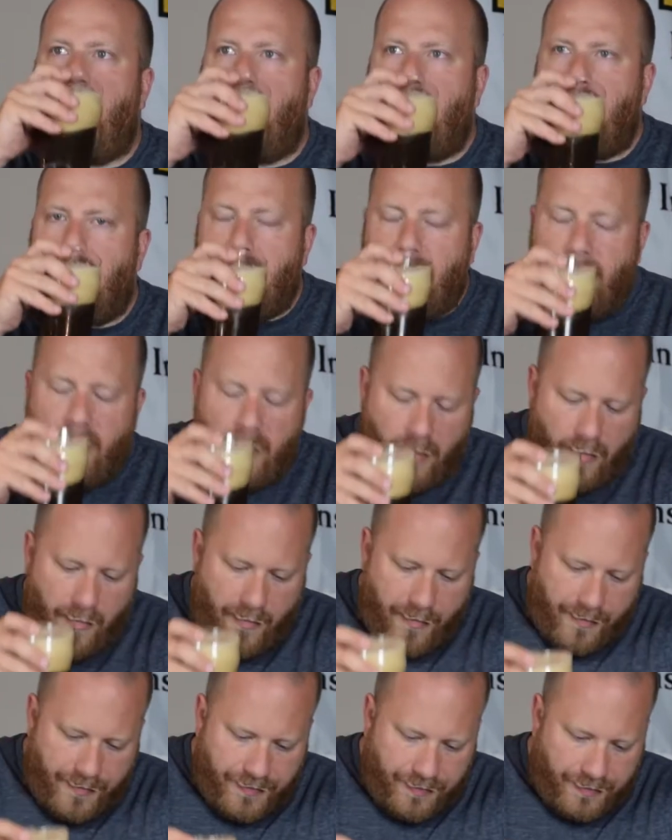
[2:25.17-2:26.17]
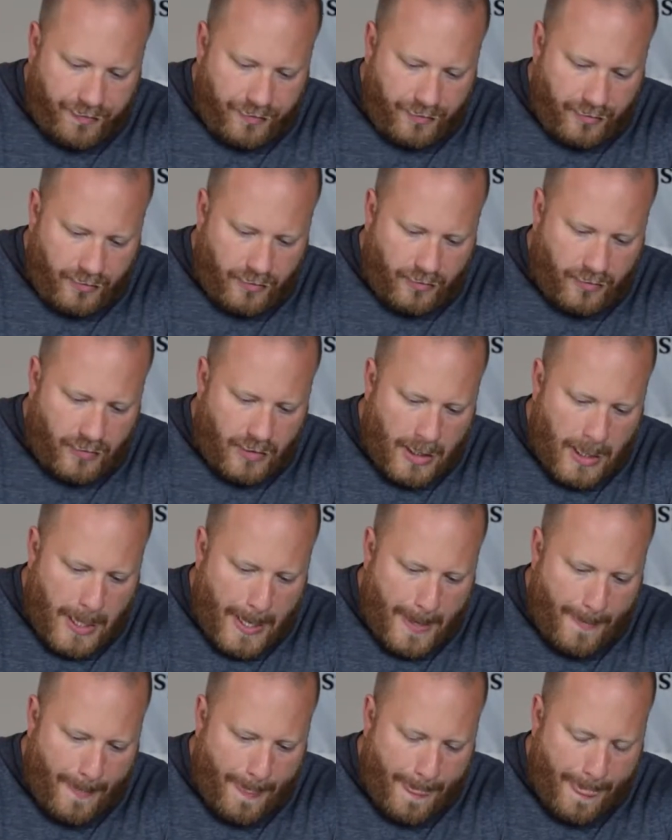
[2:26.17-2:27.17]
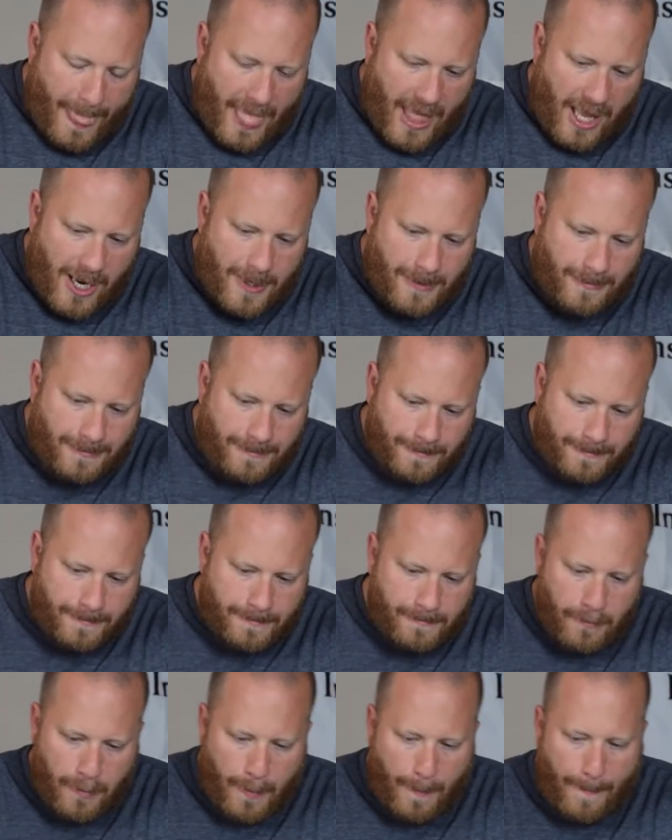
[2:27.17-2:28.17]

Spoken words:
(silence)